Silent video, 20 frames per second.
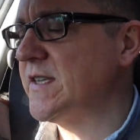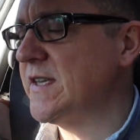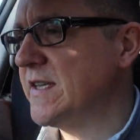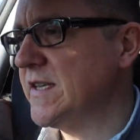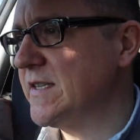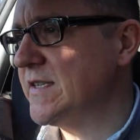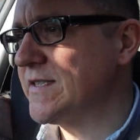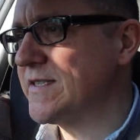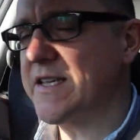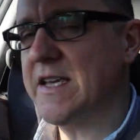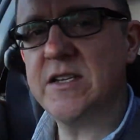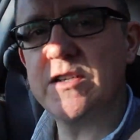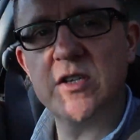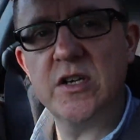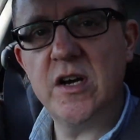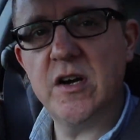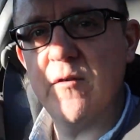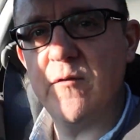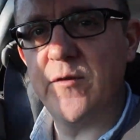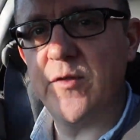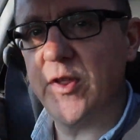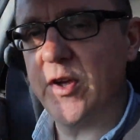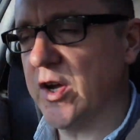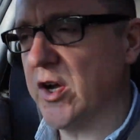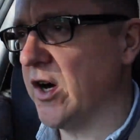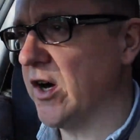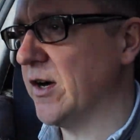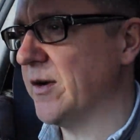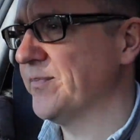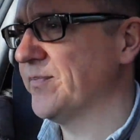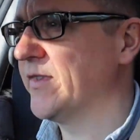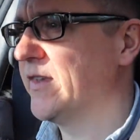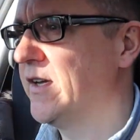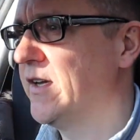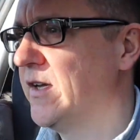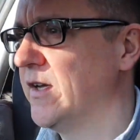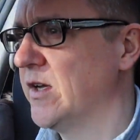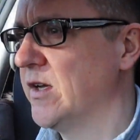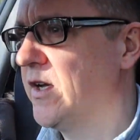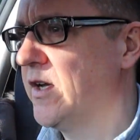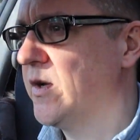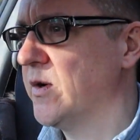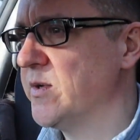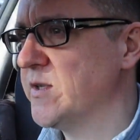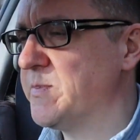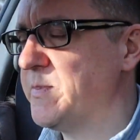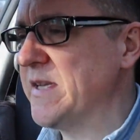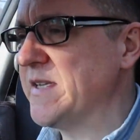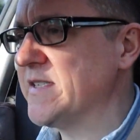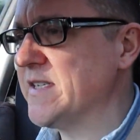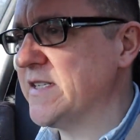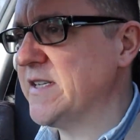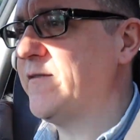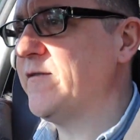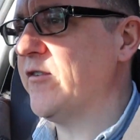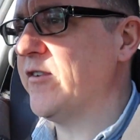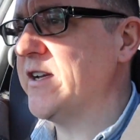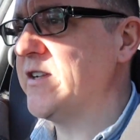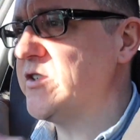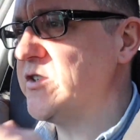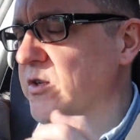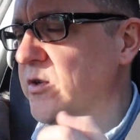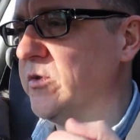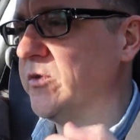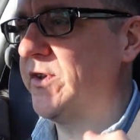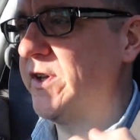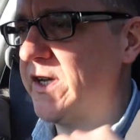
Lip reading: the center of the car, which means the differential